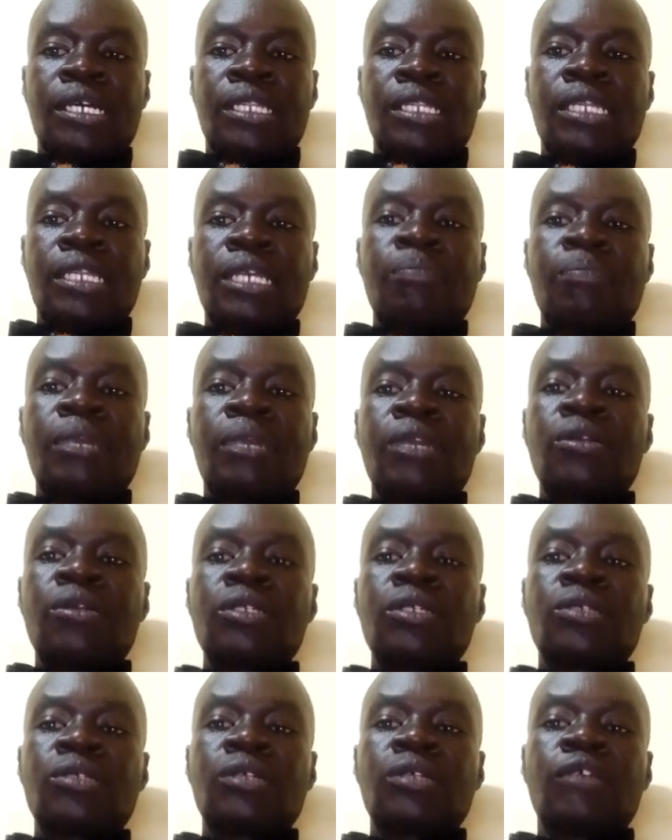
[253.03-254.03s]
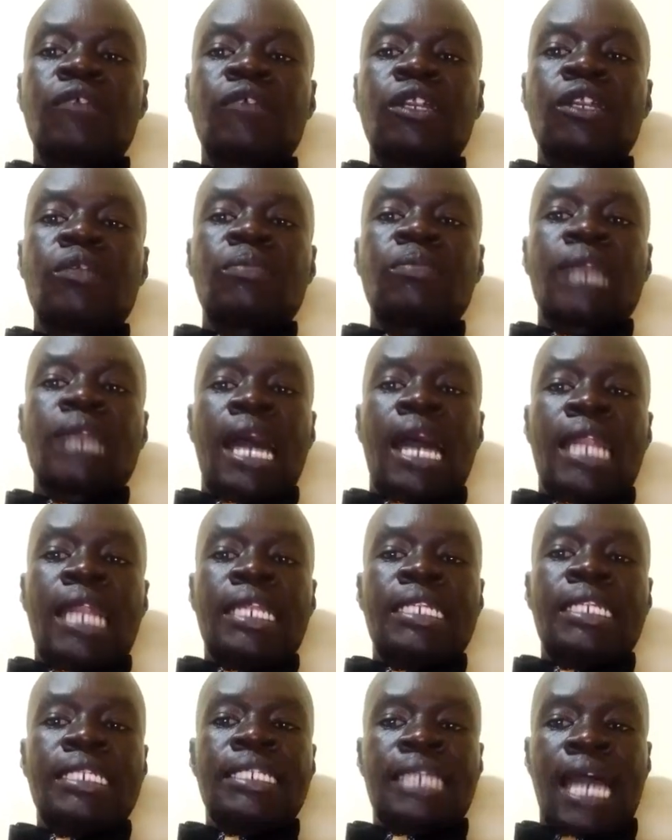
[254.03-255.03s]
They may also develop
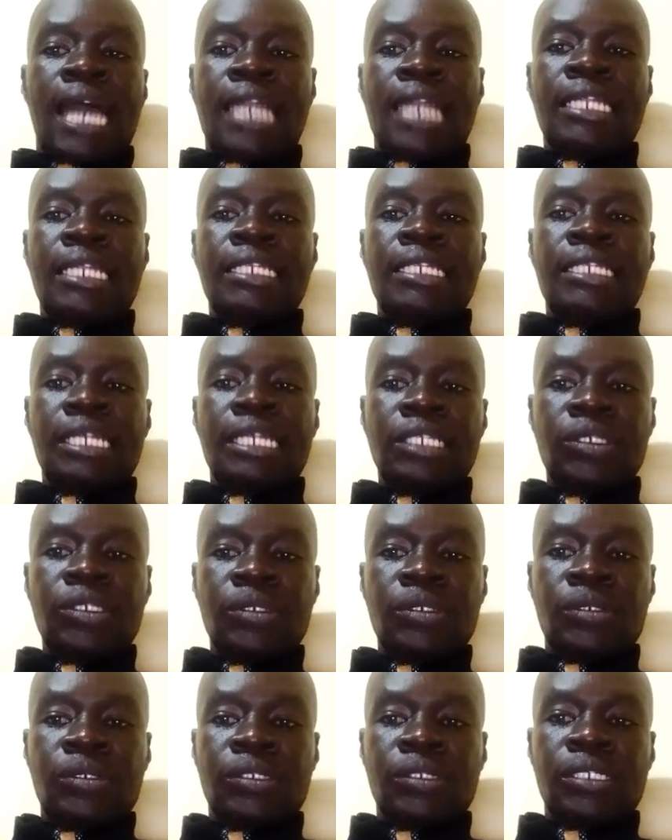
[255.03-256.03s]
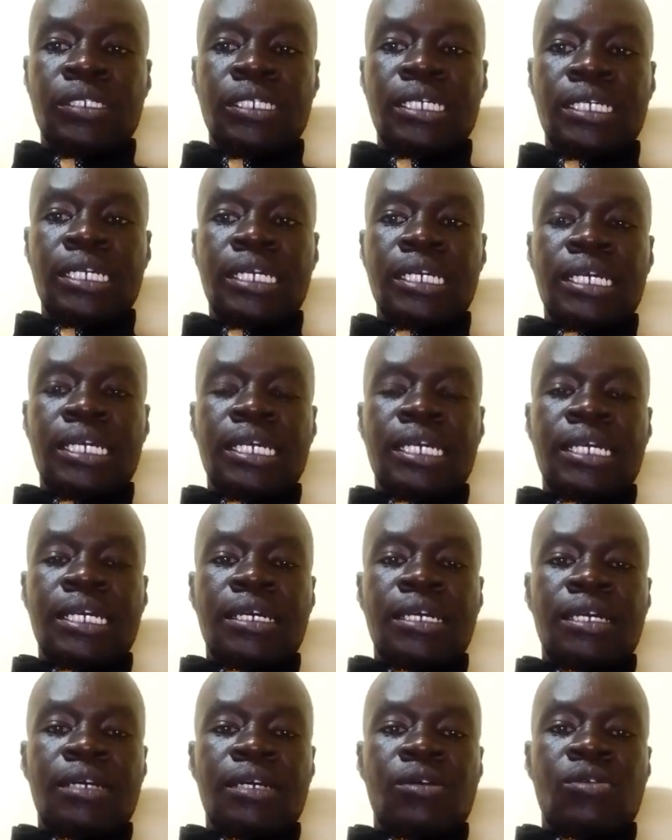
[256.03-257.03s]
an intention
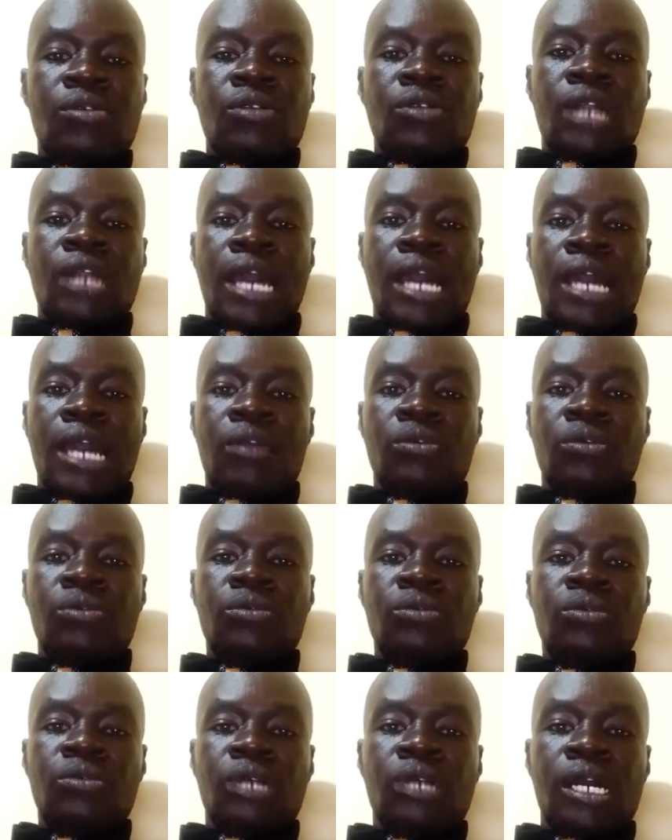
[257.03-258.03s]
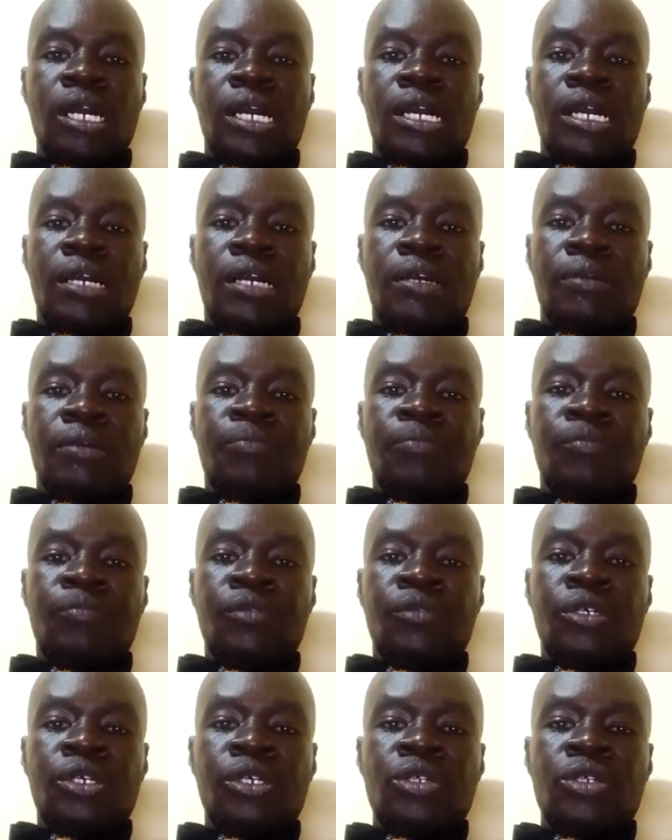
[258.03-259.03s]
on how
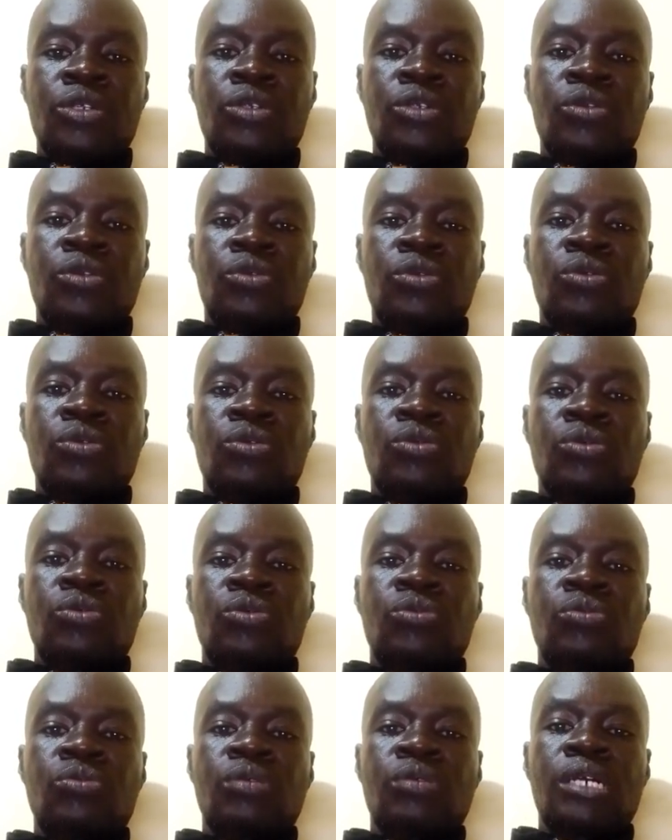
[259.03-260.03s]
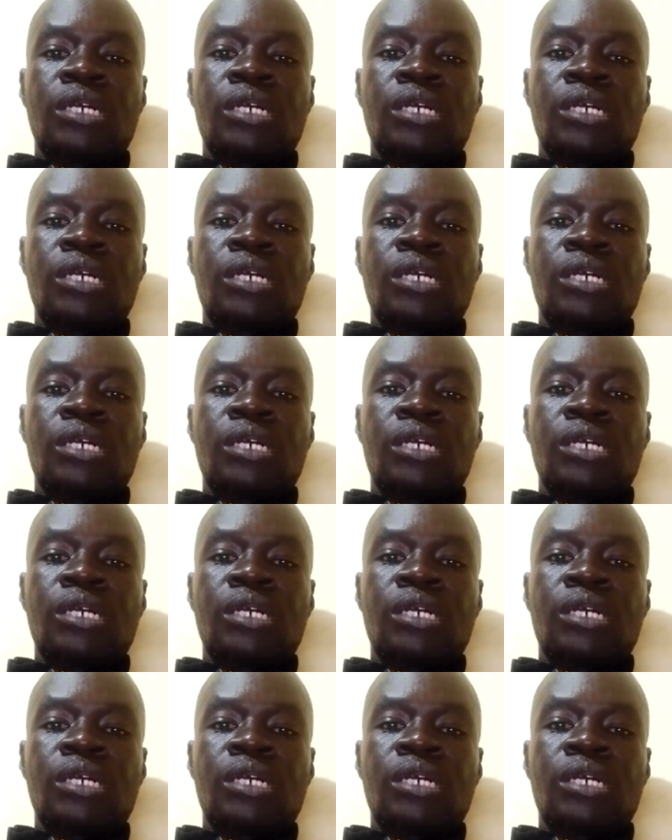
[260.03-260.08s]
to